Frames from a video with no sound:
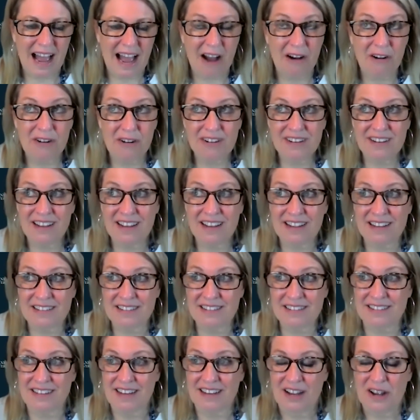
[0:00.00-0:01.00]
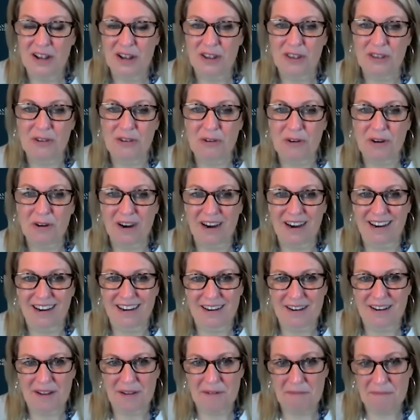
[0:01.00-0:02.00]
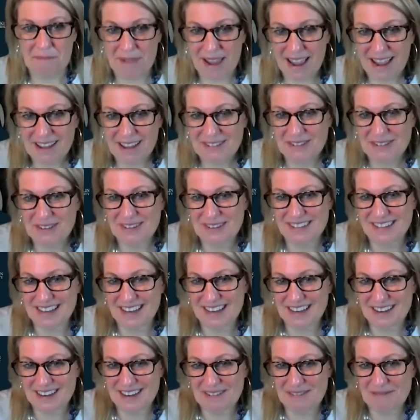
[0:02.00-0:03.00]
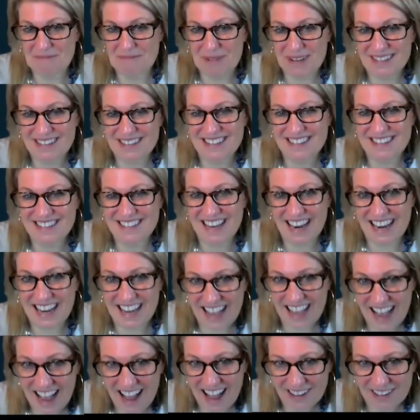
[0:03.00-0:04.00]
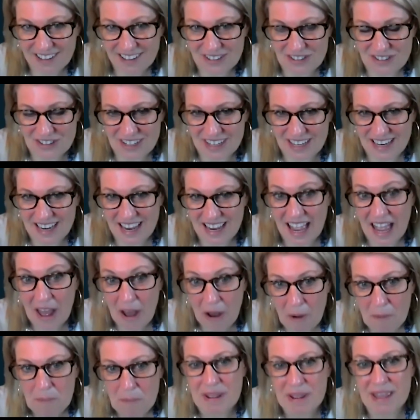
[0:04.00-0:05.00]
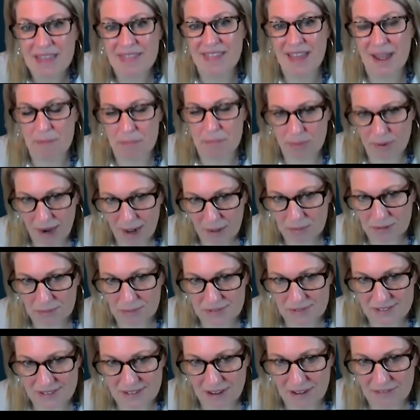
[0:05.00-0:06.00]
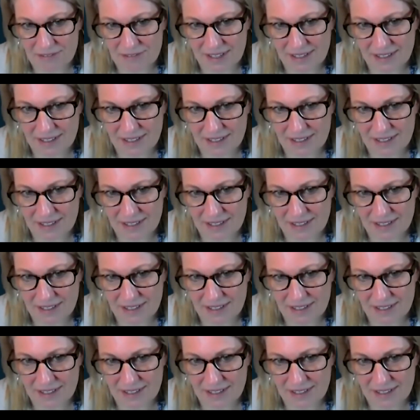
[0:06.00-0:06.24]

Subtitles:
does your master's in business psychology help in that problem solving?